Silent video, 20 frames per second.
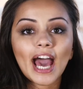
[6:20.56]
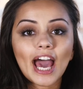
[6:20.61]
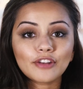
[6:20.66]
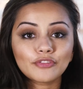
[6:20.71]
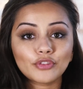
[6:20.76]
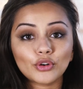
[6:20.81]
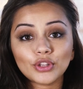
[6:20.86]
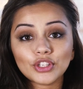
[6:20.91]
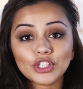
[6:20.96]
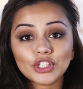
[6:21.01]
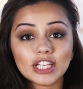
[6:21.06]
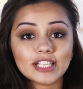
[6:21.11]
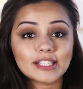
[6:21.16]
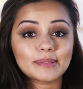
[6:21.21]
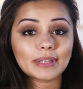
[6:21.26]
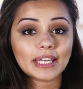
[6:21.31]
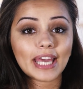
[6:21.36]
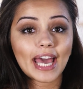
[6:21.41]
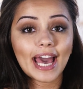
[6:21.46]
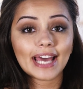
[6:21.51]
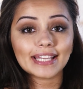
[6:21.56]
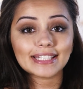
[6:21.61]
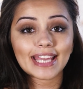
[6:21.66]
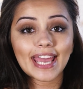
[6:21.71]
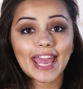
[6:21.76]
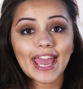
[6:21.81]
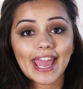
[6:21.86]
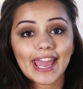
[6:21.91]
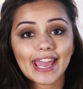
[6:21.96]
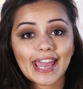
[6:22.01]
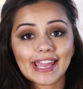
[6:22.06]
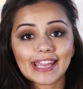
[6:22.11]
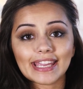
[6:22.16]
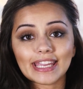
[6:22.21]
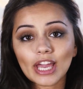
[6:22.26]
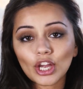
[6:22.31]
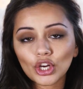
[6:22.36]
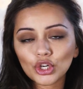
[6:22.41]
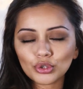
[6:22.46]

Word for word: And for the cheeks, I'm going to add a